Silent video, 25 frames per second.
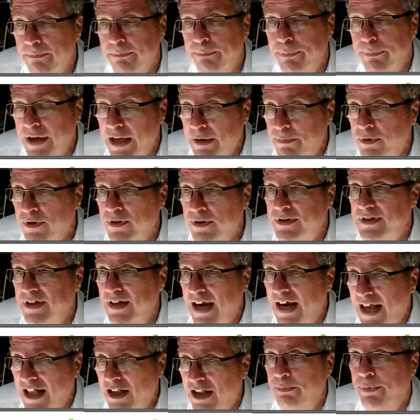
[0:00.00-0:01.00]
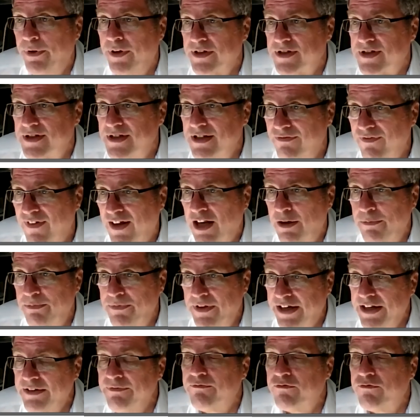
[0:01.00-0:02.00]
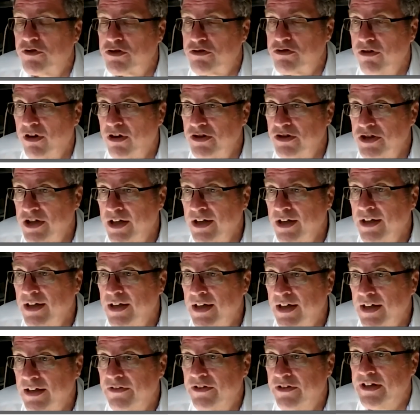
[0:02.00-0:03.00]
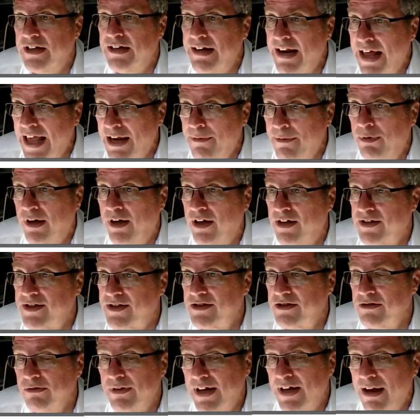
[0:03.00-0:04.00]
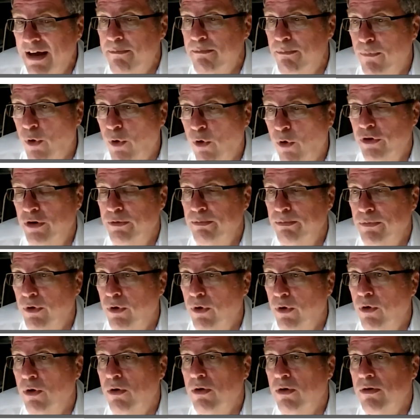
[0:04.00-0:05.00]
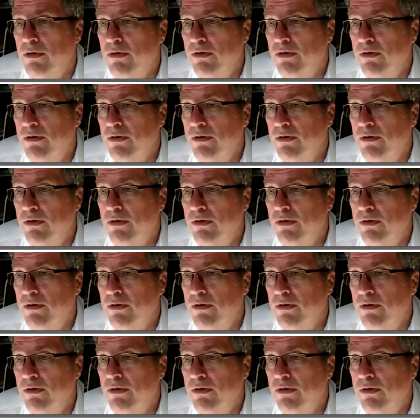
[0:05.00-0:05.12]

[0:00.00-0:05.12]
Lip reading: people to help us develop that infrastructure that enable us to get more and more